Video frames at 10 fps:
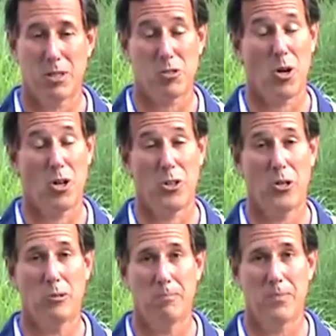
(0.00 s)
As we all
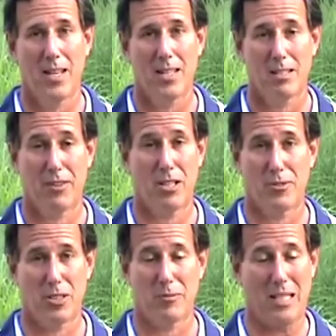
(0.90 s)
know, the fight
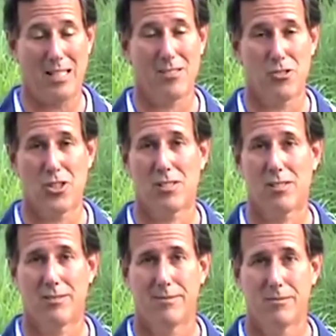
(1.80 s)
for liberty isn't
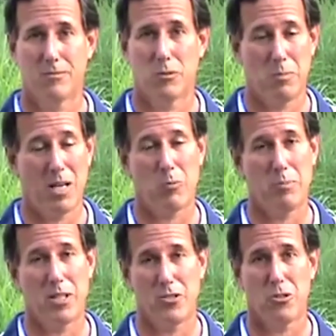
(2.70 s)
just with men and
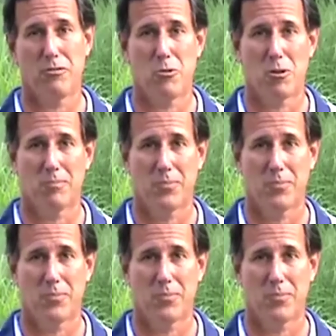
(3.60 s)
women in uniform.